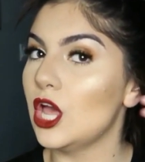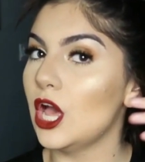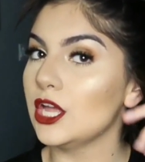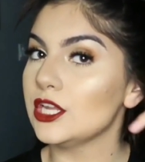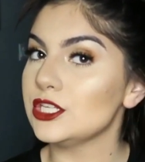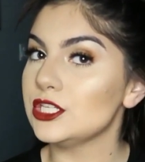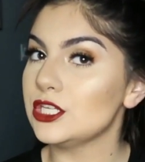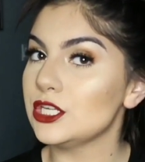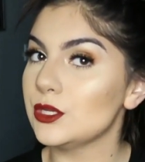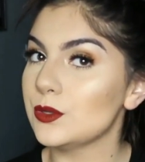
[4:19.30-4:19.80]

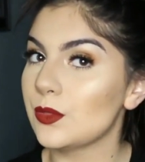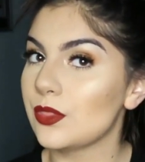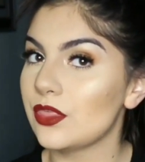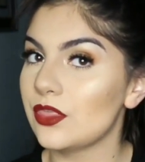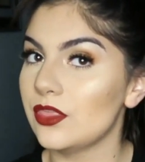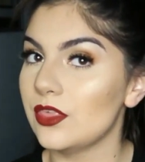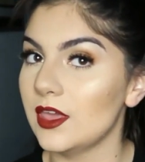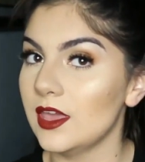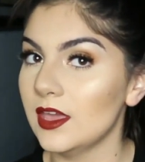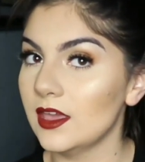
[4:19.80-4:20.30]
not
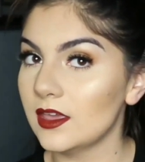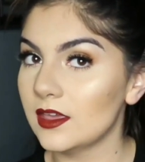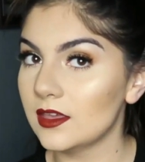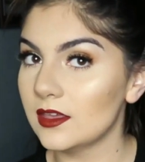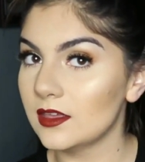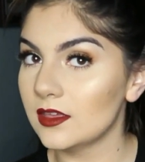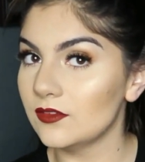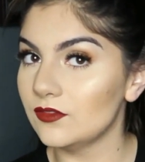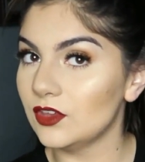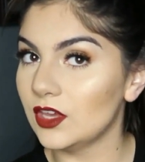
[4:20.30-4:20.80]
too thick,
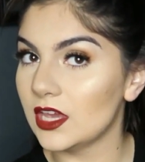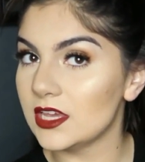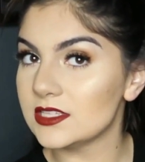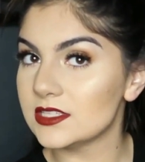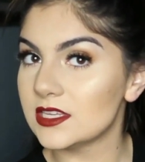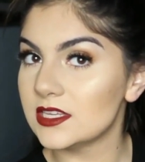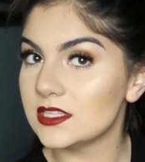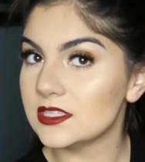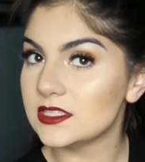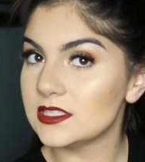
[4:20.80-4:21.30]
if you
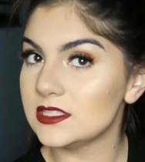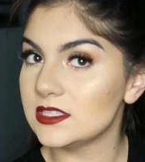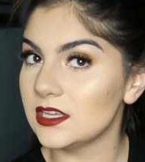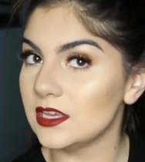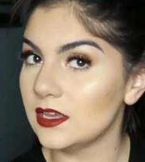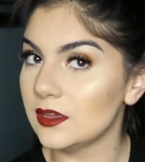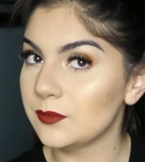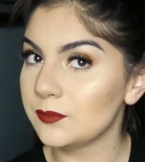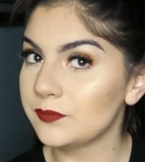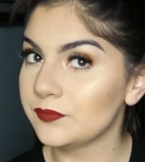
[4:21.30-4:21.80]
guys can
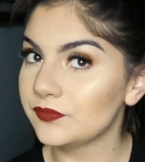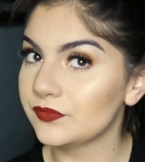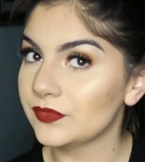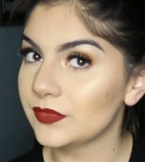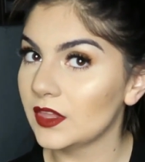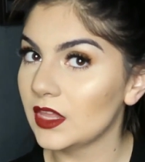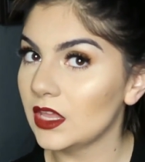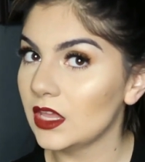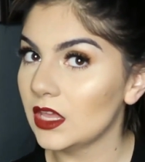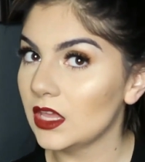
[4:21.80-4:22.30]
see.
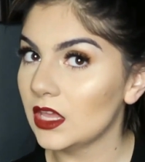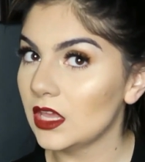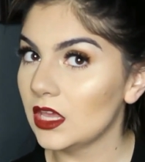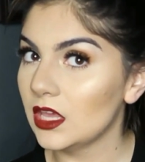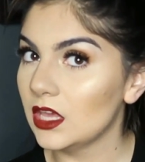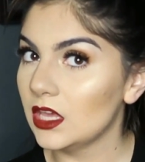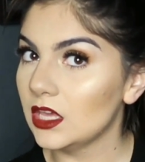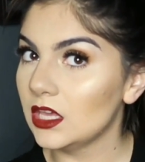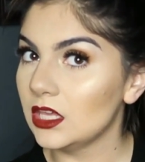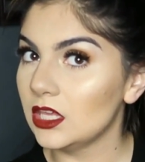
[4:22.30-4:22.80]

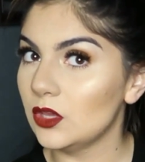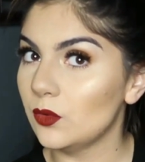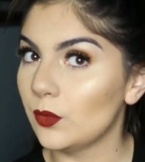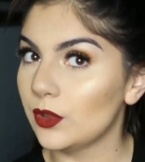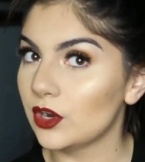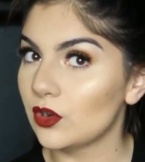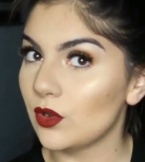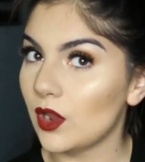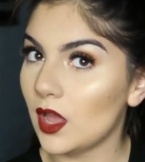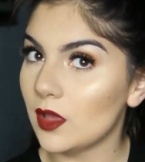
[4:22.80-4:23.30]

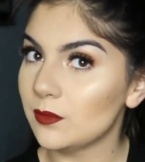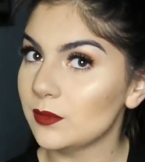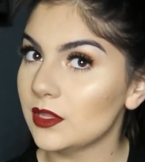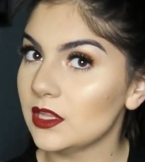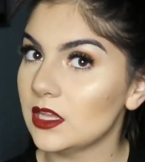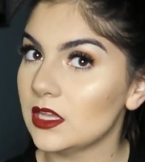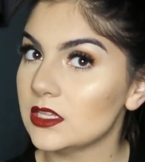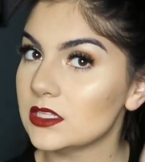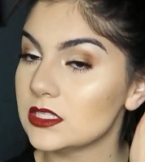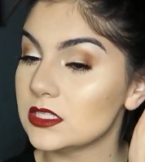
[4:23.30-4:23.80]
You wanna
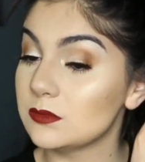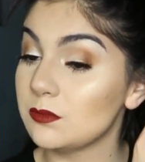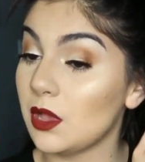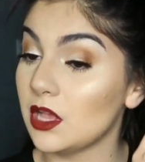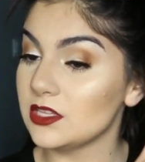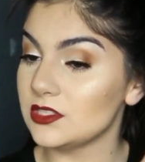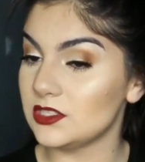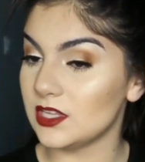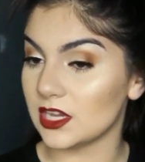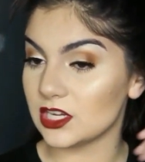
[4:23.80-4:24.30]
grab
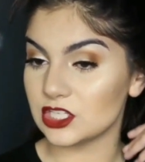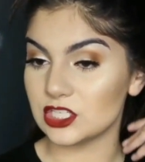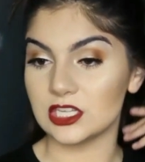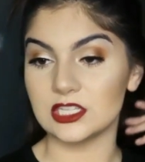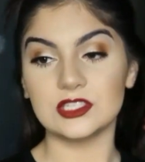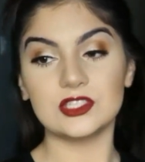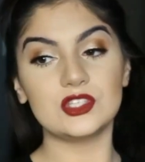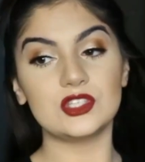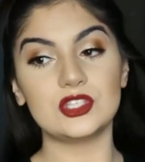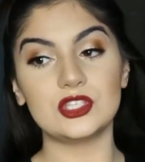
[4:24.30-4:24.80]
small
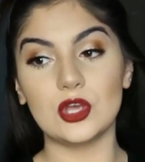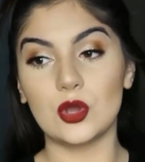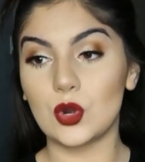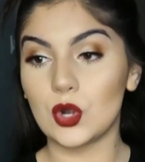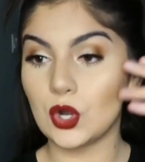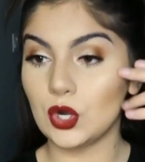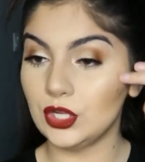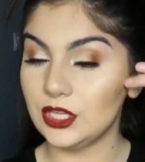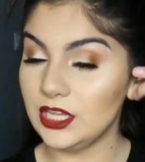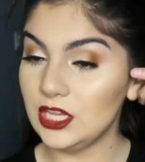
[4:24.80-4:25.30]
sections.
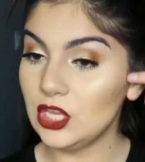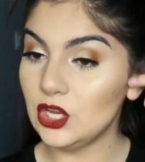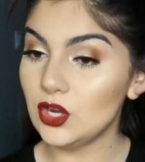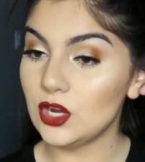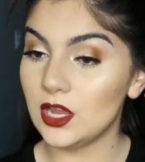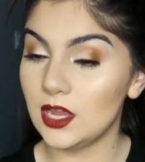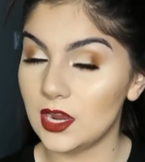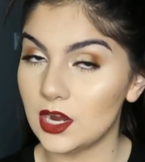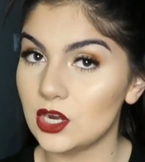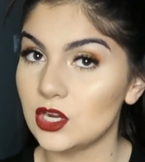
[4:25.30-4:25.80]
So curling
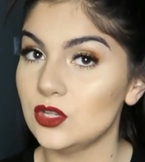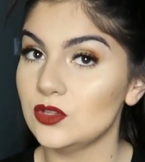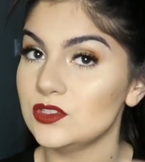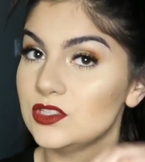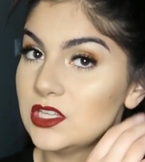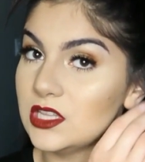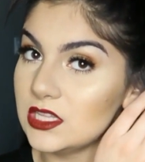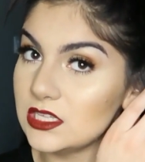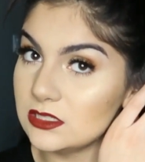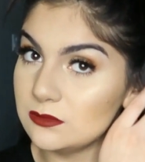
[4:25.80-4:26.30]
your hair
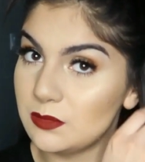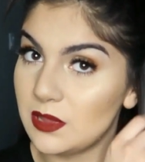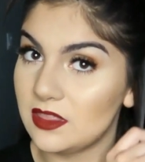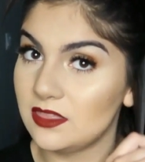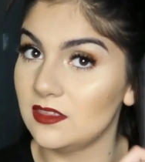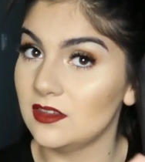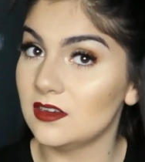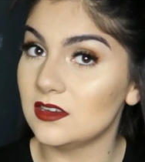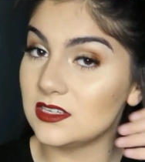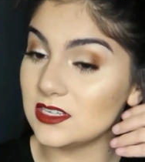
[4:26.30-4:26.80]
using this
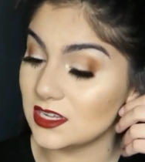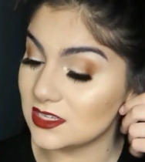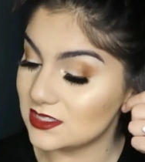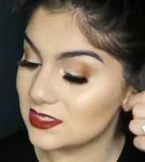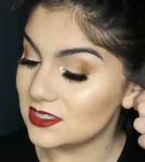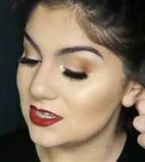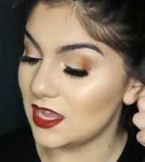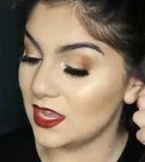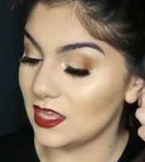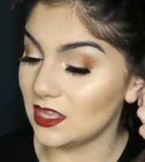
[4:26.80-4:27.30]
method
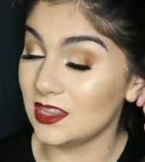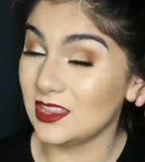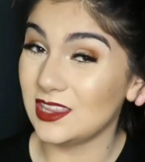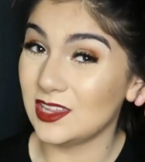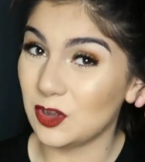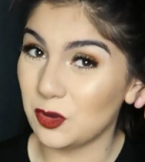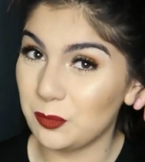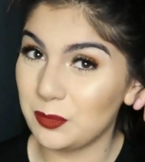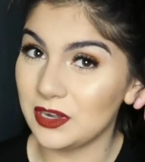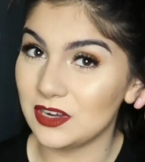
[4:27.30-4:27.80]
does take a
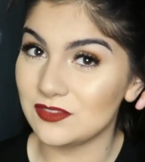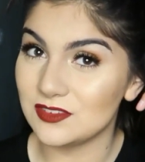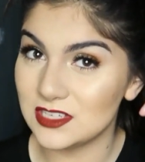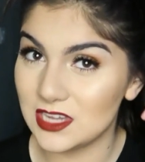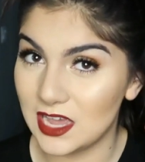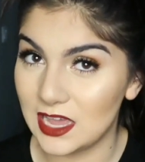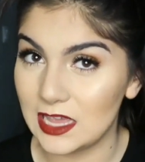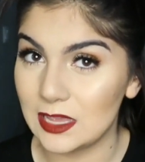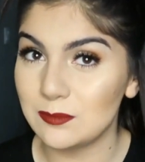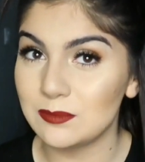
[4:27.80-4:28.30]
little bit of
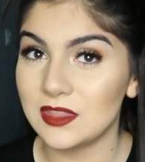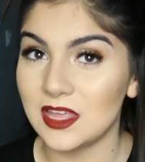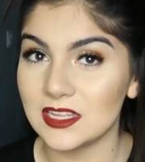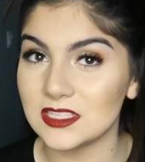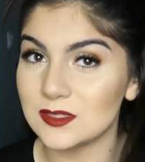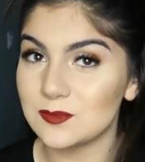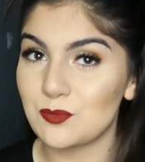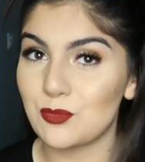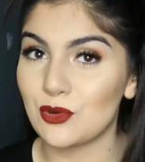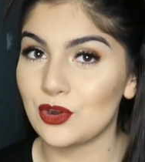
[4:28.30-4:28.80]
time.
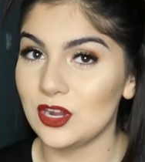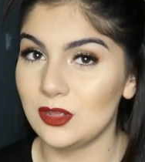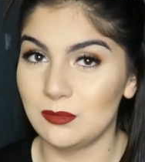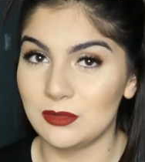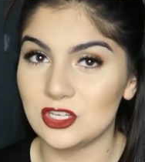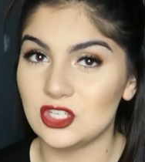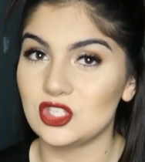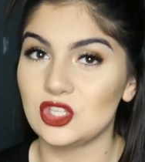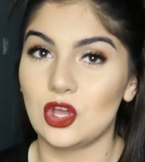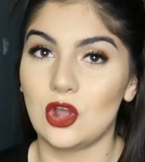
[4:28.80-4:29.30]
That's
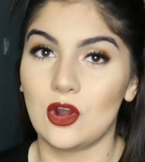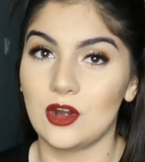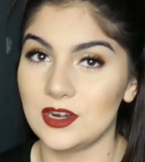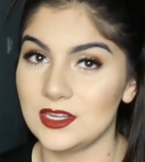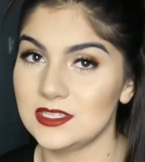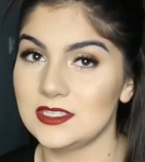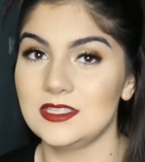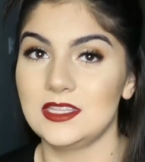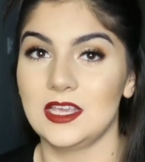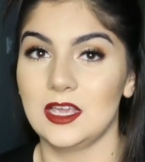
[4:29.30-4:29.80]
pretty much the
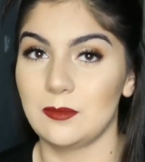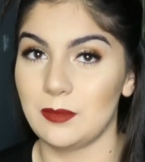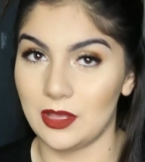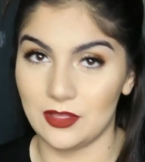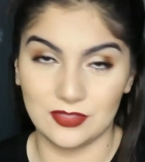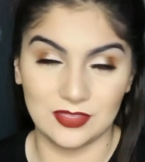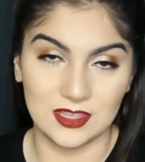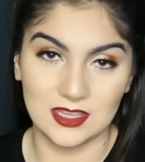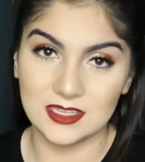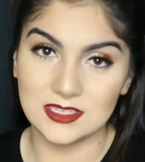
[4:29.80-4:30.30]
hardest thing
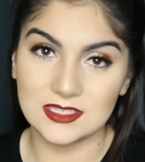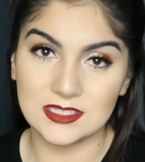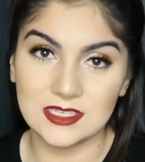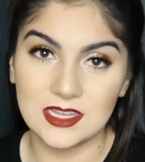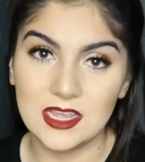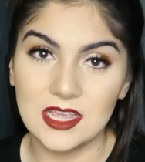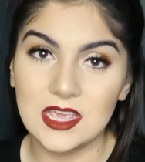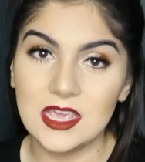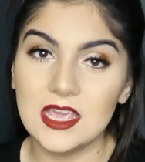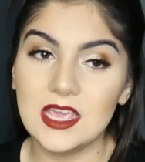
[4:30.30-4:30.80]
about
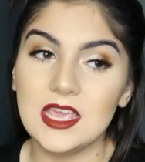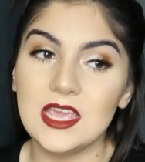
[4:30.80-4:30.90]
this,